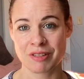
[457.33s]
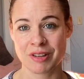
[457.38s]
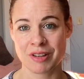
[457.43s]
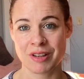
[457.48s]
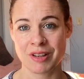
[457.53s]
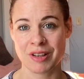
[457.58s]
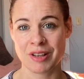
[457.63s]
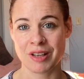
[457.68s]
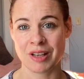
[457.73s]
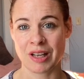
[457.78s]

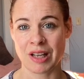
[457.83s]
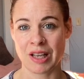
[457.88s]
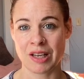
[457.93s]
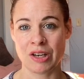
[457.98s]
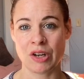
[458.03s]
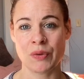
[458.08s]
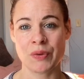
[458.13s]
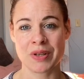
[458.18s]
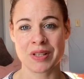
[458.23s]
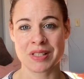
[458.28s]
I know
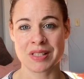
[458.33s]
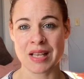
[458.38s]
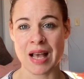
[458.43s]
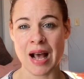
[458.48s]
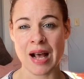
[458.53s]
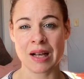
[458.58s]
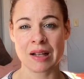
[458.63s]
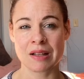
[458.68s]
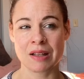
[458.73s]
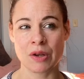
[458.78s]

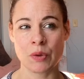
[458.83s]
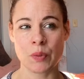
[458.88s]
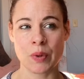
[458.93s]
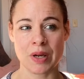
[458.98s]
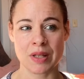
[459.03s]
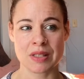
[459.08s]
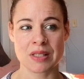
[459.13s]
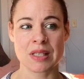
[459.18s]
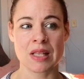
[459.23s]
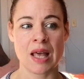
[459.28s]
exactly what it's
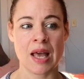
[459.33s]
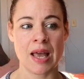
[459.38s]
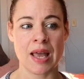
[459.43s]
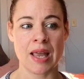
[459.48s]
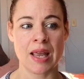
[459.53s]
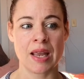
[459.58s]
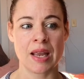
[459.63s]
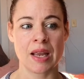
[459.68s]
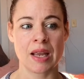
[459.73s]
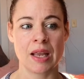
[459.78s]

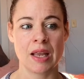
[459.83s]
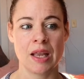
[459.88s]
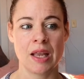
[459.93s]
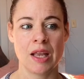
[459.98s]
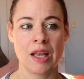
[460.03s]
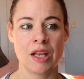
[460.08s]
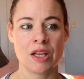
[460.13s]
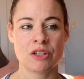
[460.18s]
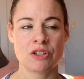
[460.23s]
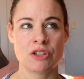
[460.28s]
like
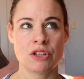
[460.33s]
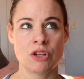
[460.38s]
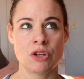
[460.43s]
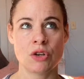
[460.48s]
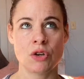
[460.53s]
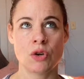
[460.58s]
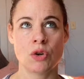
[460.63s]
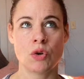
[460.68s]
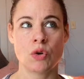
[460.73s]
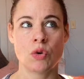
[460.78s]

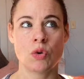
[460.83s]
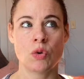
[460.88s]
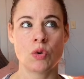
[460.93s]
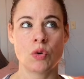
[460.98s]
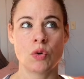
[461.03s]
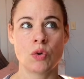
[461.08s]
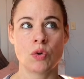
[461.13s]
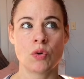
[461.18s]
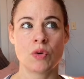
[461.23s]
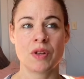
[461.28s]
to
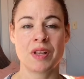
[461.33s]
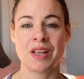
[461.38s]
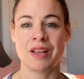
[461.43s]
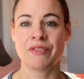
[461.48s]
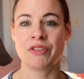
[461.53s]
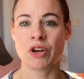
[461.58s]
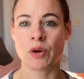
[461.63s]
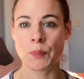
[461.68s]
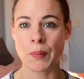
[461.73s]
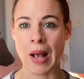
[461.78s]
give your
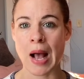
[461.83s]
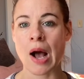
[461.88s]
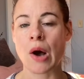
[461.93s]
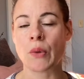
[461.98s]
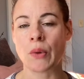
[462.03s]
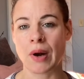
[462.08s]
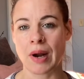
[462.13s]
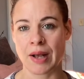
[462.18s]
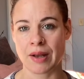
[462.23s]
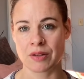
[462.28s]
power
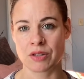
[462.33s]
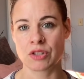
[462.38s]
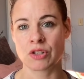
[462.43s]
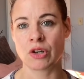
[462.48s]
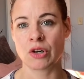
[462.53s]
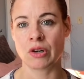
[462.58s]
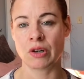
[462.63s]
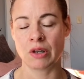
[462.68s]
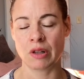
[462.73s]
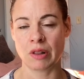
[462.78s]

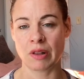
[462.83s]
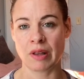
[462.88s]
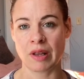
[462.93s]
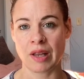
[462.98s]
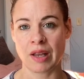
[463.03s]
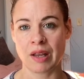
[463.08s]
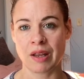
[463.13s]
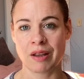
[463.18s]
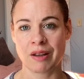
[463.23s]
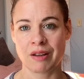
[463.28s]
externally
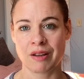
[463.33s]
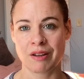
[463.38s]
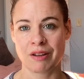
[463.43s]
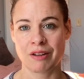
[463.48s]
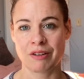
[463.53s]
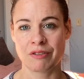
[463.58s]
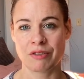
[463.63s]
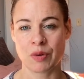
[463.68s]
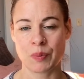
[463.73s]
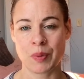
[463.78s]

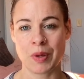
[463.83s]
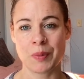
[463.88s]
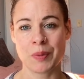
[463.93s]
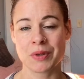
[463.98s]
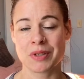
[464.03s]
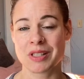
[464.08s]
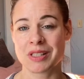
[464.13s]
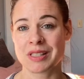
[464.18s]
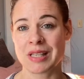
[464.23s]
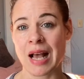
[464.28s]
for people to
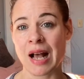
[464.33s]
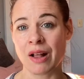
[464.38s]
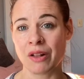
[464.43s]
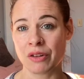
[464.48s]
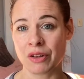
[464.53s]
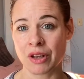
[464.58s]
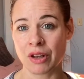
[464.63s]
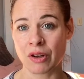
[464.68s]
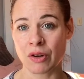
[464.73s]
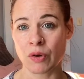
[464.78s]
tell
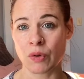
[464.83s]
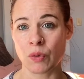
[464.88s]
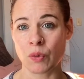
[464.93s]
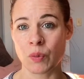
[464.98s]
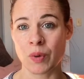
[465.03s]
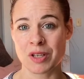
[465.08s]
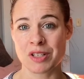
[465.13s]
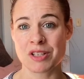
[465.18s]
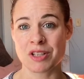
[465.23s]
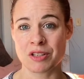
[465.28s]
you what
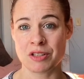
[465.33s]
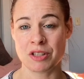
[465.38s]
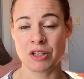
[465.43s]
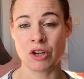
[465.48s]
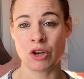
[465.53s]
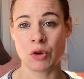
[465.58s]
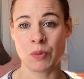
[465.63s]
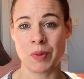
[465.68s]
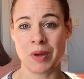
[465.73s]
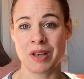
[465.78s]
to do
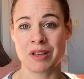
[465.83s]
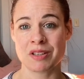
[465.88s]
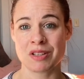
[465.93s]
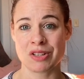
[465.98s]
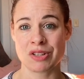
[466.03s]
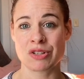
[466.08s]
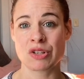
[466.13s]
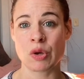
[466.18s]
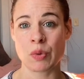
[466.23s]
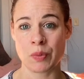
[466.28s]
because it's
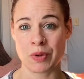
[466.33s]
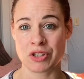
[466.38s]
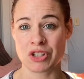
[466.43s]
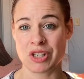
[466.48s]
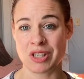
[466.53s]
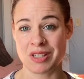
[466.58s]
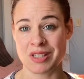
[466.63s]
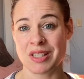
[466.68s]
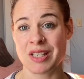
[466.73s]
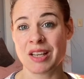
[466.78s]
so much
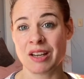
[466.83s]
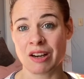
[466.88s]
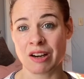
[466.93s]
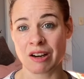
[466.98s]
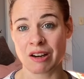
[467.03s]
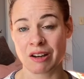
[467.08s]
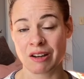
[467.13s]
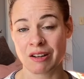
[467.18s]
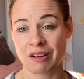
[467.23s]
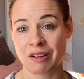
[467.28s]
easier.
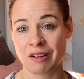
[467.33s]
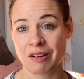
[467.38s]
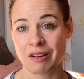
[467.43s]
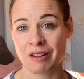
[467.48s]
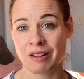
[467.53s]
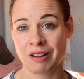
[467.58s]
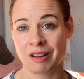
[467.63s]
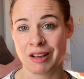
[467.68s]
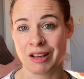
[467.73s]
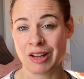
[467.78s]

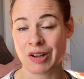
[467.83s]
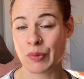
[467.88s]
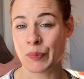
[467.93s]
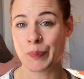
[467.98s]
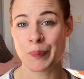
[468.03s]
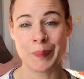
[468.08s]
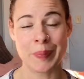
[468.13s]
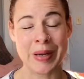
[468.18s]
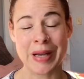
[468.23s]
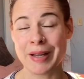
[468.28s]

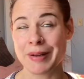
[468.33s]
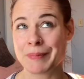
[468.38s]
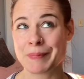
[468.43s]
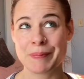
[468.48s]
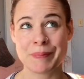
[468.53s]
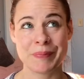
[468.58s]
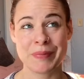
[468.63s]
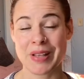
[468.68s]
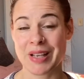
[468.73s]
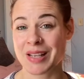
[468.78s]
But
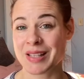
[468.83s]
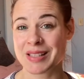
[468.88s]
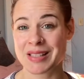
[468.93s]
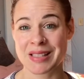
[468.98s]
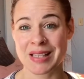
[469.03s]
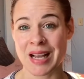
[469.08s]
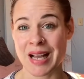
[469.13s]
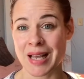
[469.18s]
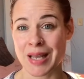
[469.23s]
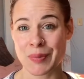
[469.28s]
it's
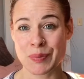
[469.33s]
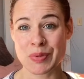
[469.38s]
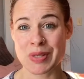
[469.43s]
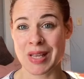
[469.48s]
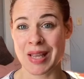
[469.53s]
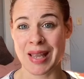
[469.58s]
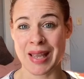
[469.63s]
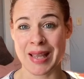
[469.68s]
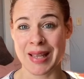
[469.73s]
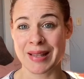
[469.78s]
time to
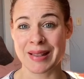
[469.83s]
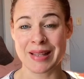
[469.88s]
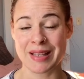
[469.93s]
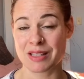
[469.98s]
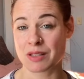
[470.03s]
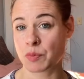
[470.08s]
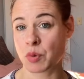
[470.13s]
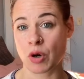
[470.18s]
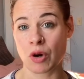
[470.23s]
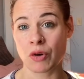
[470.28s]
end this
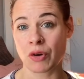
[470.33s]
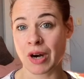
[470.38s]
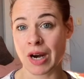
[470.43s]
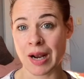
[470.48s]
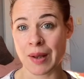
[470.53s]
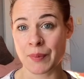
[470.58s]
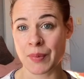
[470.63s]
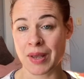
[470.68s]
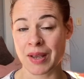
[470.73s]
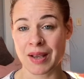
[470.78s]

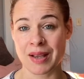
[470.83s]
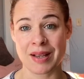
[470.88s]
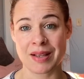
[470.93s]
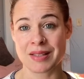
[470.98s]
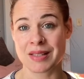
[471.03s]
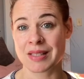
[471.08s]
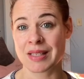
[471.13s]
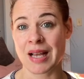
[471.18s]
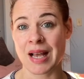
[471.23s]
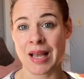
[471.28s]
programming. It's
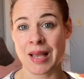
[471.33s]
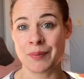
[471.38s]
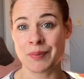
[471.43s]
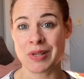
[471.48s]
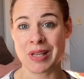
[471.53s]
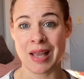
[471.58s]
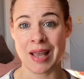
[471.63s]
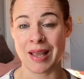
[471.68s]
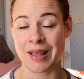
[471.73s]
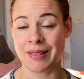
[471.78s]
time to
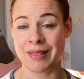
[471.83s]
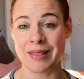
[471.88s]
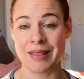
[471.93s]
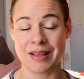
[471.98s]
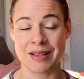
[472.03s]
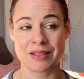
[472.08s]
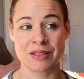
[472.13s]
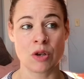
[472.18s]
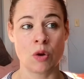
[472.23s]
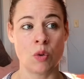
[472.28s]
end this
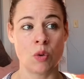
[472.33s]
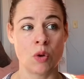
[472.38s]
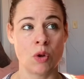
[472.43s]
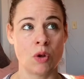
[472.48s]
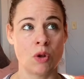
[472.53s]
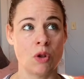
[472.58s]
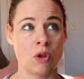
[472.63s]
whole